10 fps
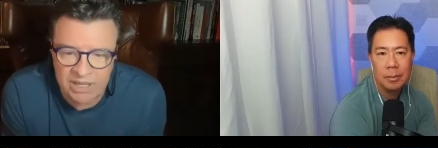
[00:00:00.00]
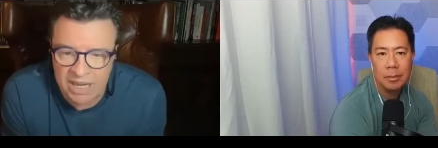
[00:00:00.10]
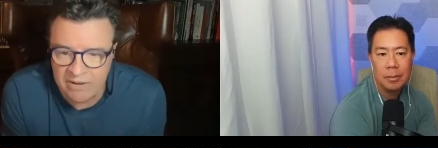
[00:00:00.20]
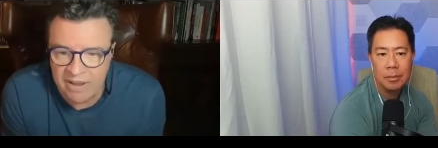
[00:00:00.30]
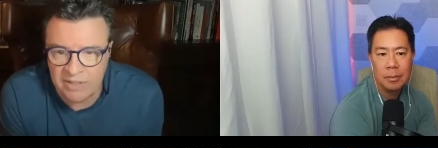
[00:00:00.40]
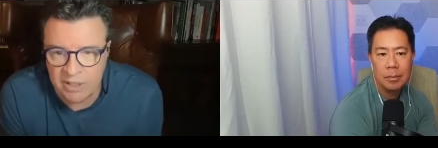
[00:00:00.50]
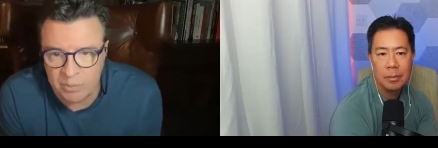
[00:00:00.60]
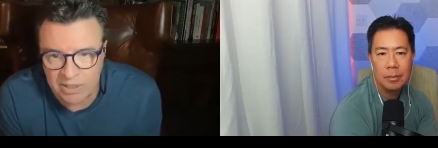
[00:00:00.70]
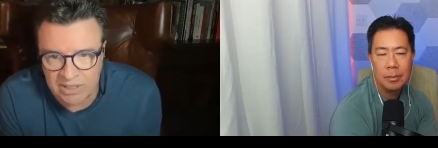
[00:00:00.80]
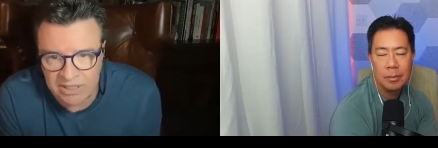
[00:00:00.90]
Speaker 1: We now have
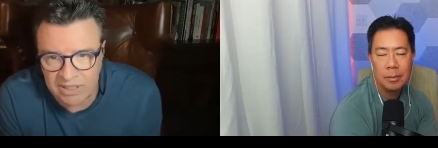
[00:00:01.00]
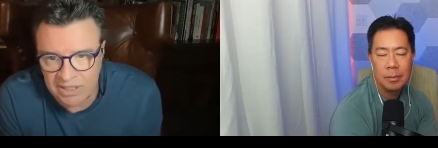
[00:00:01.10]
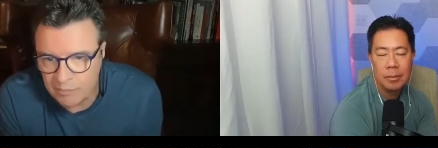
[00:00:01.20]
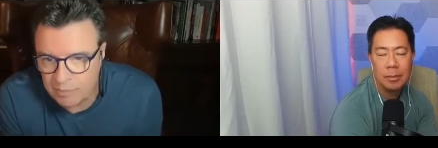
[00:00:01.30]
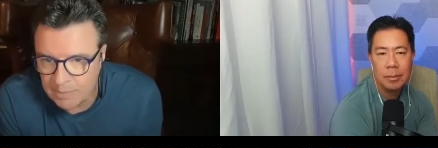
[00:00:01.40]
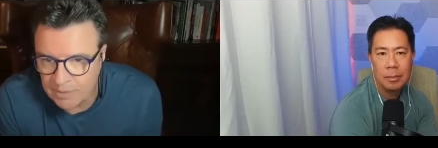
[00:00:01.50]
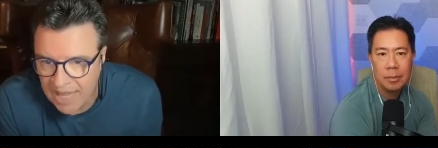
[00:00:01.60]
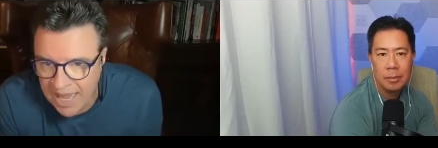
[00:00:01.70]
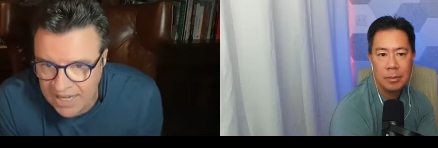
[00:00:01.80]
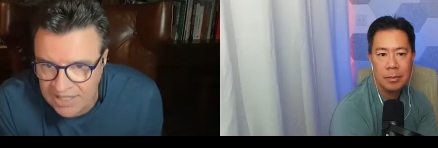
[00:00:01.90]
the ability to give
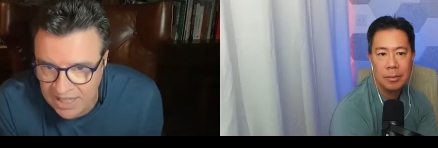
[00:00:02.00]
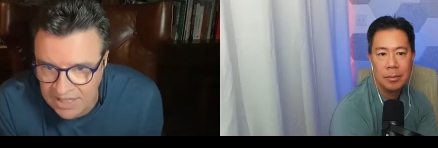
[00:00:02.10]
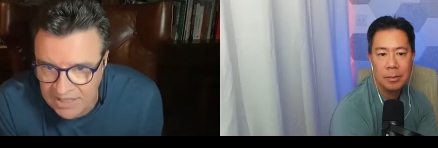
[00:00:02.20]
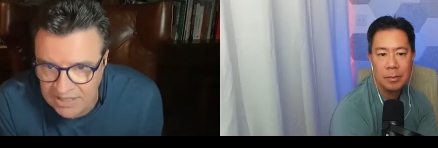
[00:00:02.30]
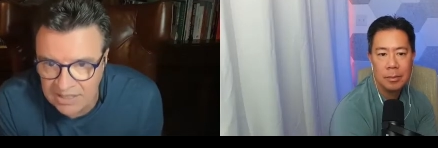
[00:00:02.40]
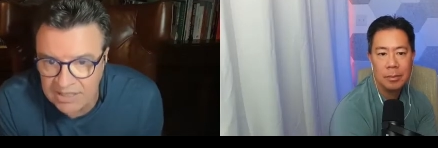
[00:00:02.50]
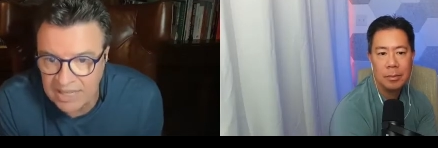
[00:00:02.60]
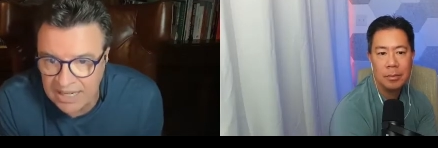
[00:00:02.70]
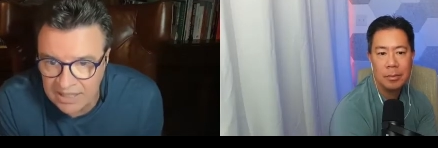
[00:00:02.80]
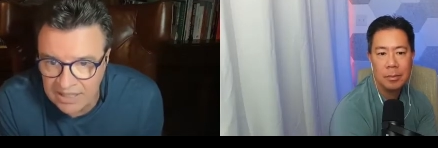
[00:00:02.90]
people access
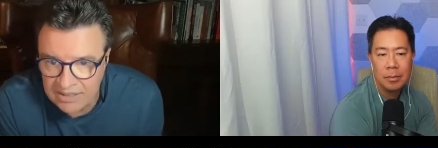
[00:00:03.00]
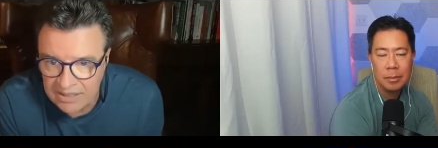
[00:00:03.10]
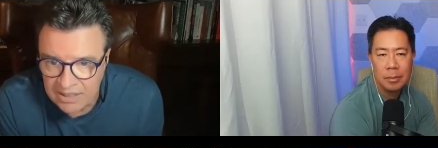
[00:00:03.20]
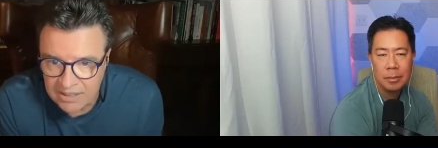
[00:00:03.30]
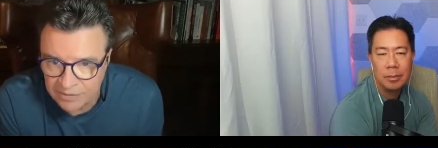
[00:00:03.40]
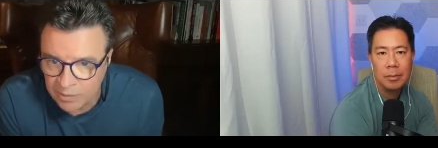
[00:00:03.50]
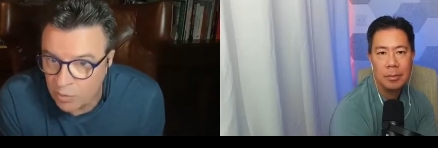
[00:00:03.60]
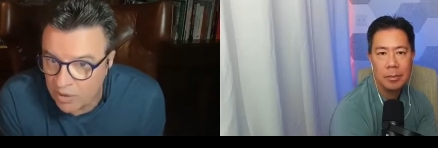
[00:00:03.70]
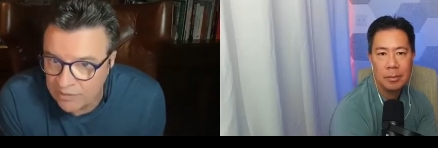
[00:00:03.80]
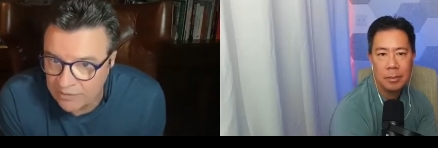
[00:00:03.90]
to data
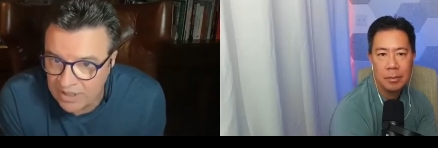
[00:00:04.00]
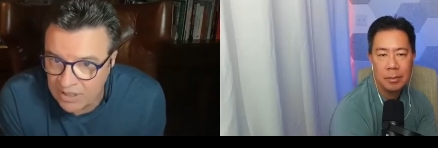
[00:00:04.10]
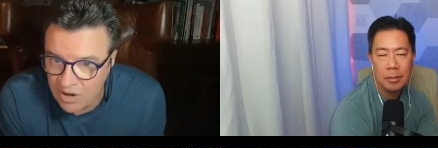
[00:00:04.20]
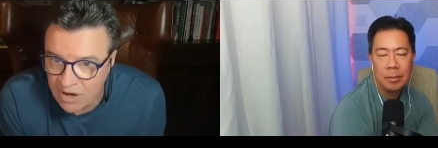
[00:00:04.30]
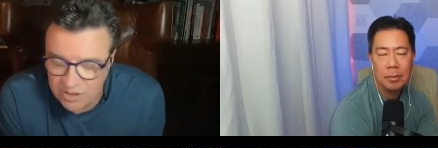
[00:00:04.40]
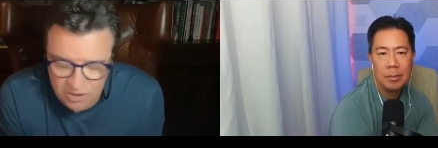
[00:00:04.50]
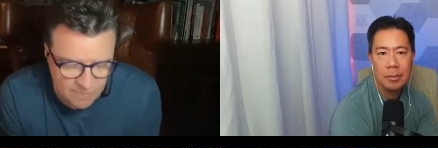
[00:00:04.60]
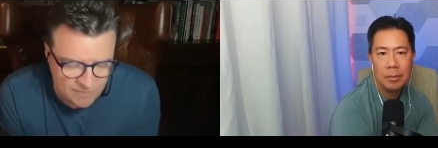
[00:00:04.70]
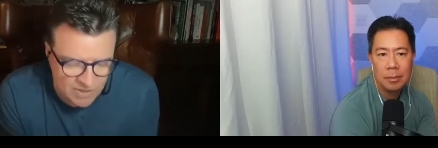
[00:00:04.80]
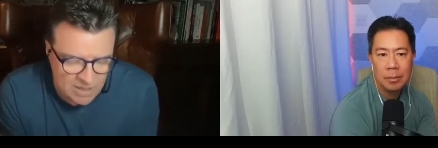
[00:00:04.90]
from wherever they are.
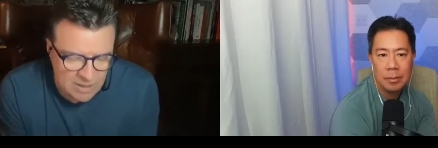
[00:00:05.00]
So